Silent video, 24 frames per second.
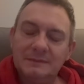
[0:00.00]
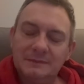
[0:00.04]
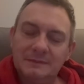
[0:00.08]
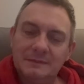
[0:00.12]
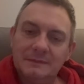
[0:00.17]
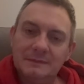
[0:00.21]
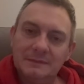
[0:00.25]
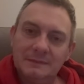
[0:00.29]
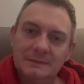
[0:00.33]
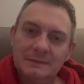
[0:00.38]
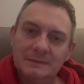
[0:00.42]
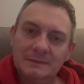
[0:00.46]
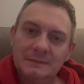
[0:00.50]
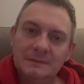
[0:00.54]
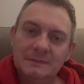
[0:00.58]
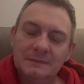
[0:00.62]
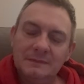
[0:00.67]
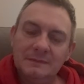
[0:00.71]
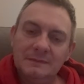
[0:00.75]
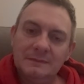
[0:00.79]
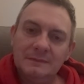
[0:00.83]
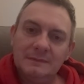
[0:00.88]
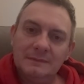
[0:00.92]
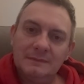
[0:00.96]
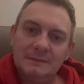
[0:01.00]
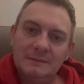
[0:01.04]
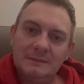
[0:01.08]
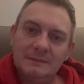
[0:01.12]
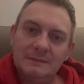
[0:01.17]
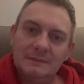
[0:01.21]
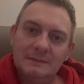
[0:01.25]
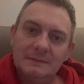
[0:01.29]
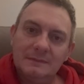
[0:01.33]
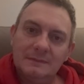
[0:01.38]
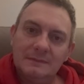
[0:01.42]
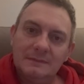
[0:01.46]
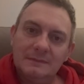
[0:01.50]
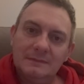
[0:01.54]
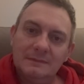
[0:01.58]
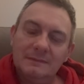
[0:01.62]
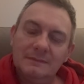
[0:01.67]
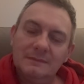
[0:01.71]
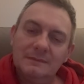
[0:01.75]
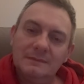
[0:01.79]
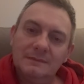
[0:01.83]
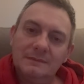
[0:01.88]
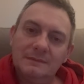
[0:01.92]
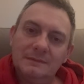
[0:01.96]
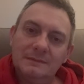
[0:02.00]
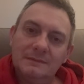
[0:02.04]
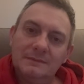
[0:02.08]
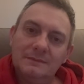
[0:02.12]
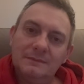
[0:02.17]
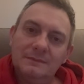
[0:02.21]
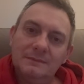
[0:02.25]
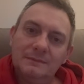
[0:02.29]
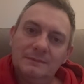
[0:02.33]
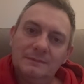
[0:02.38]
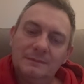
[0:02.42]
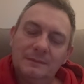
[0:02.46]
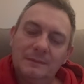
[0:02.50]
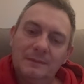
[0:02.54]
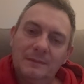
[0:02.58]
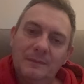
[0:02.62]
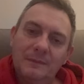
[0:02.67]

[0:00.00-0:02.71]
[no speech]